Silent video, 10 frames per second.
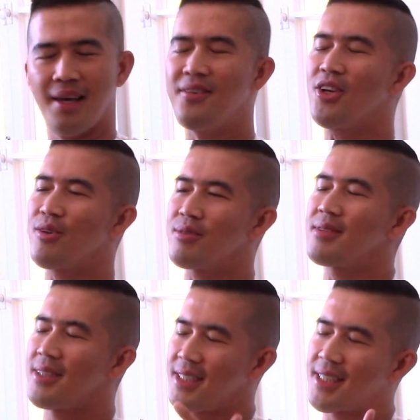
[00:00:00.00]
Even though
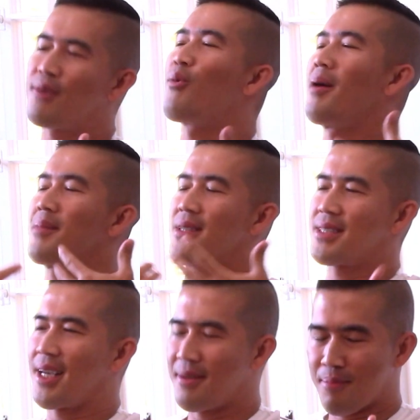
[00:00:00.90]
Lisa want me to
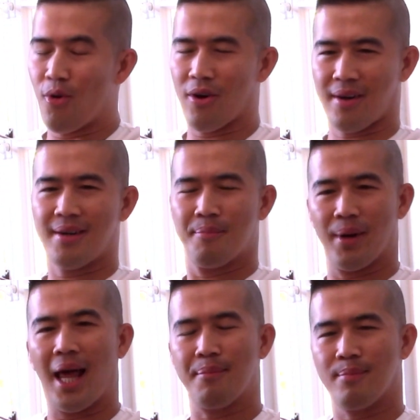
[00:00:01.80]
say it more,
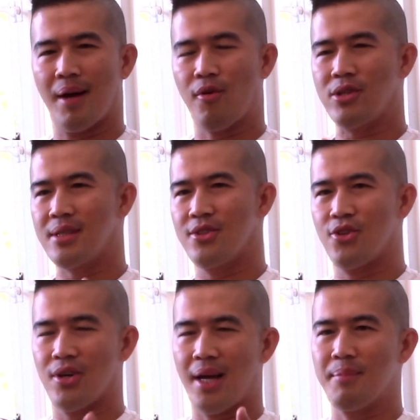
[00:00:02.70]
but I'm
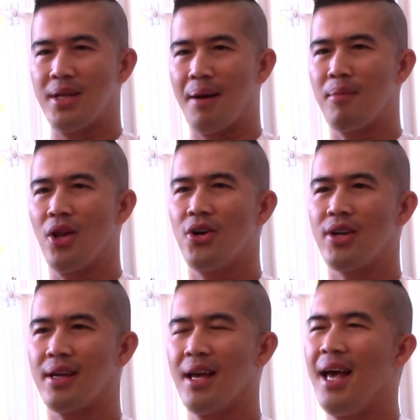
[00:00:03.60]

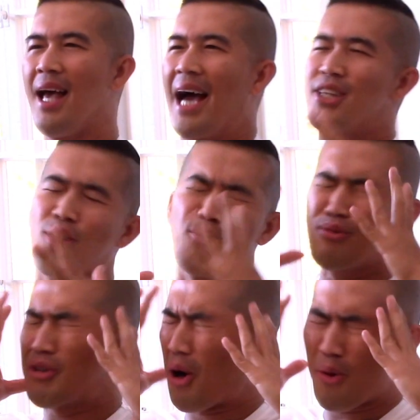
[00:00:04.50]
learning. I
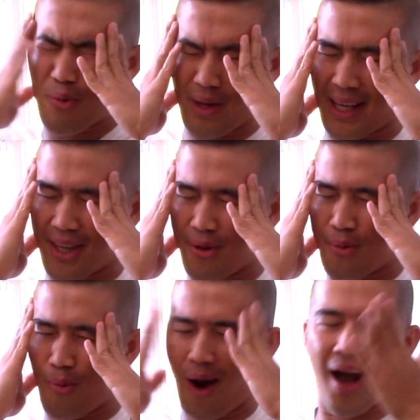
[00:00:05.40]
don't know,
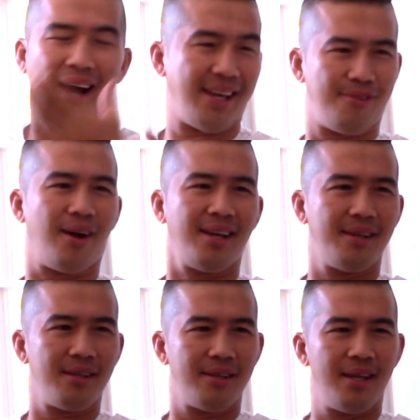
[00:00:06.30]
why, right?
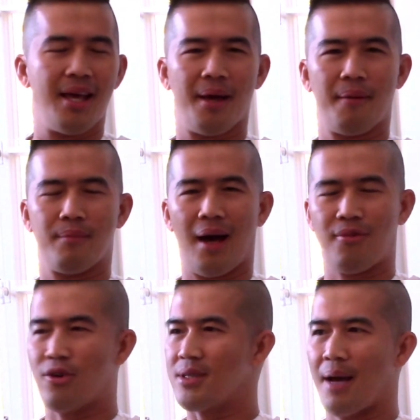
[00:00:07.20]
Of
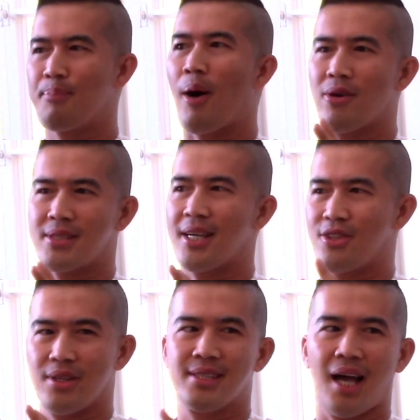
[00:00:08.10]
course, I probably say to Lisa